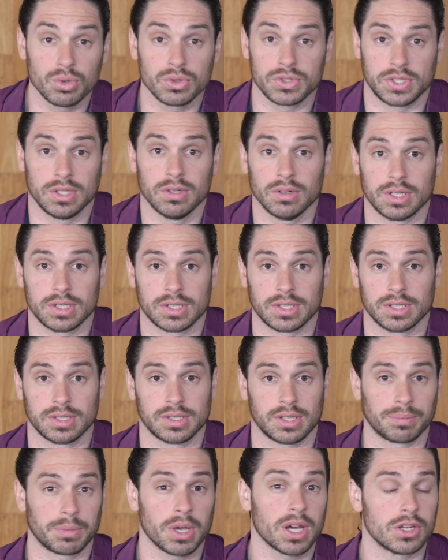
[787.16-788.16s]
all
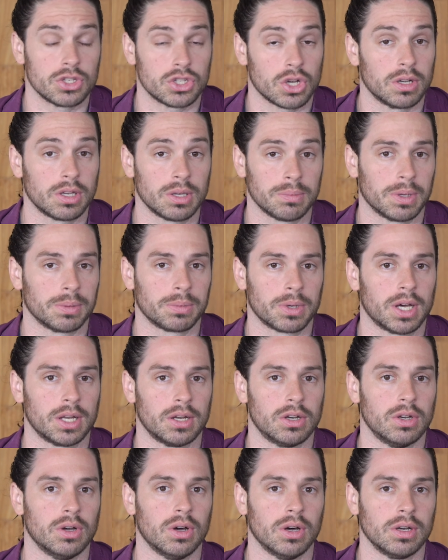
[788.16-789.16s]
seriousness, I'm kind of joking, but I'm
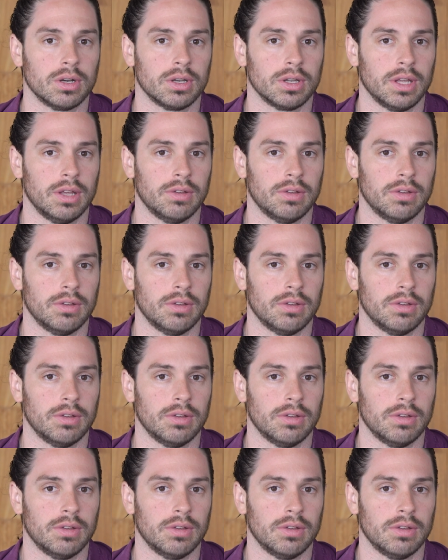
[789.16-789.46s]
kind of not.